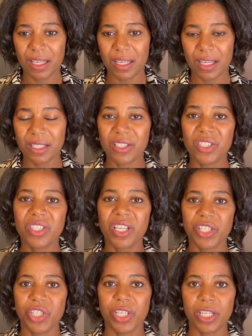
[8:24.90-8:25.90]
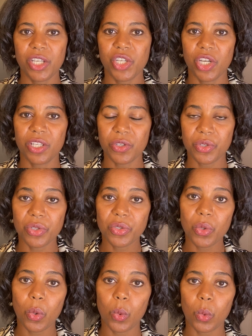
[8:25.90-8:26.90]
It's touching each other's
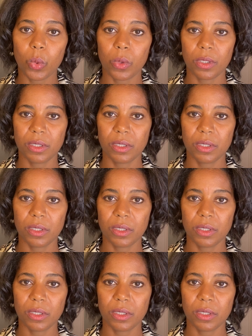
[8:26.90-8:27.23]
soul.